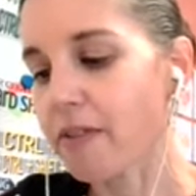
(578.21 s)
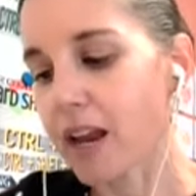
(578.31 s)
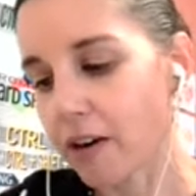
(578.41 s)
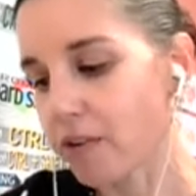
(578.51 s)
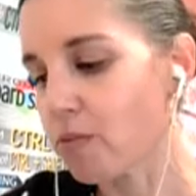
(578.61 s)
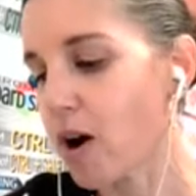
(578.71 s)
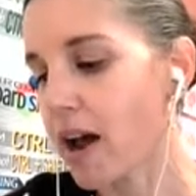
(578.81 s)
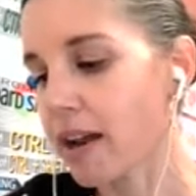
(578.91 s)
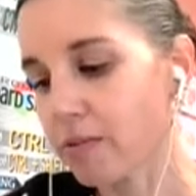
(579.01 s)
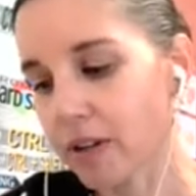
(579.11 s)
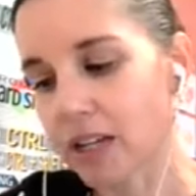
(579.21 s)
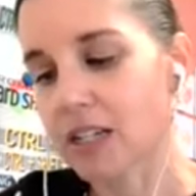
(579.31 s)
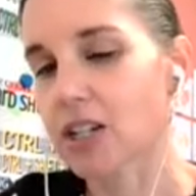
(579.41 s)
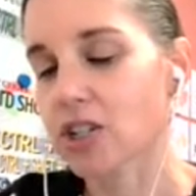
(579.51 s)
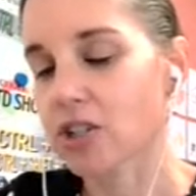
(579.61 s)
Every y can
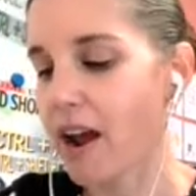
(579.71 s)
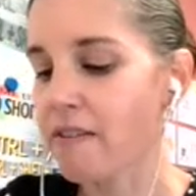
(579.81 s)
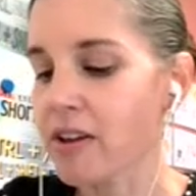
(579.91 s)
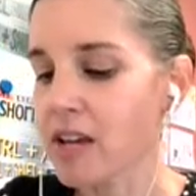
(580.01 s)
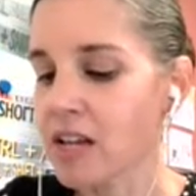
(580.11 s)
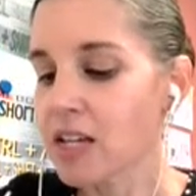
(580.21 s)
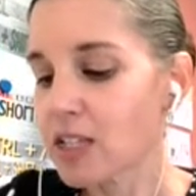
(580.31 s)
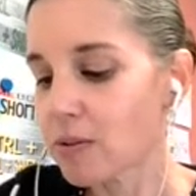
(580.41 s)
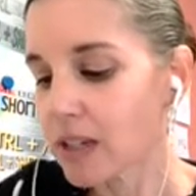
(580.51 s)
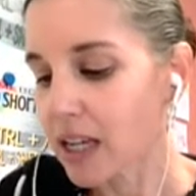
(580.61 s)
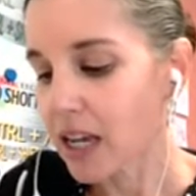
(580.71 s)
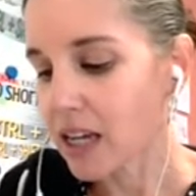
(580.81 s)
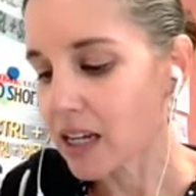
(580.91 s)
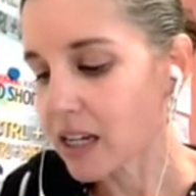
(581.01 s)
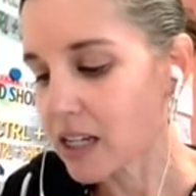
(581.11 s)
touch the graph. So
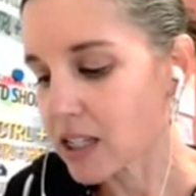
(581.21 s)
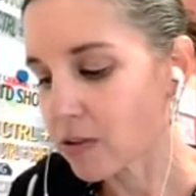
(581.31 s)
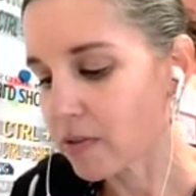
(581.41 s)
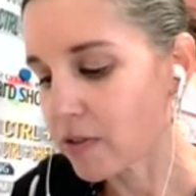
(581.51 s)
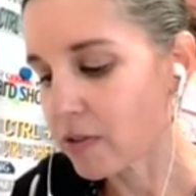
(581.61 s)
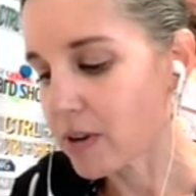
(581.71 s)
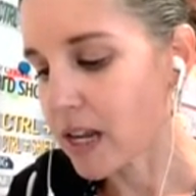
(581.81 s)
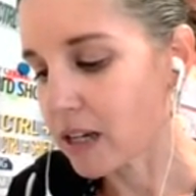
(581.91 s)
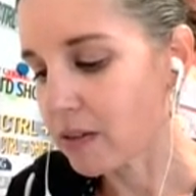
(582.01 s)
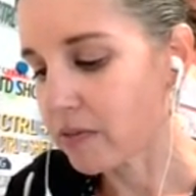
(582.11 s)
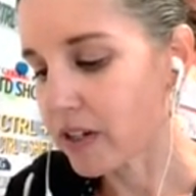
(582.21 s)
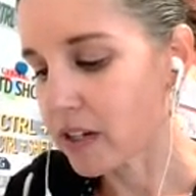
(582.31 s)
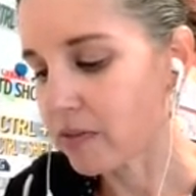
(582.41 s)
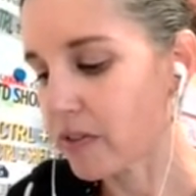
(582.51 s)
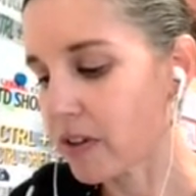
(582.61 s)
again, it's going from negative infinity to
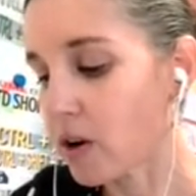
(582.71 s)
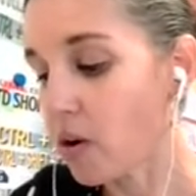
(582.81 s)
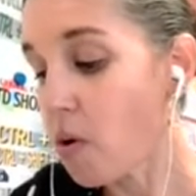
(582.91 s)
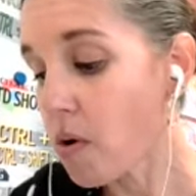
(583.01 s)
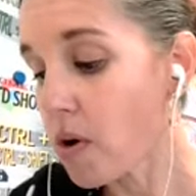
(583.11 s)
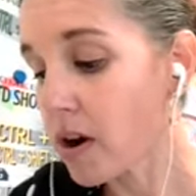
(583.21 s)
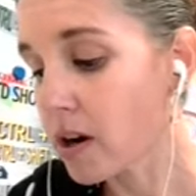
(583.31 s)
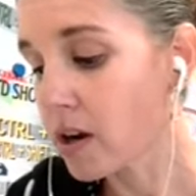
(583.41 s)
infinity, or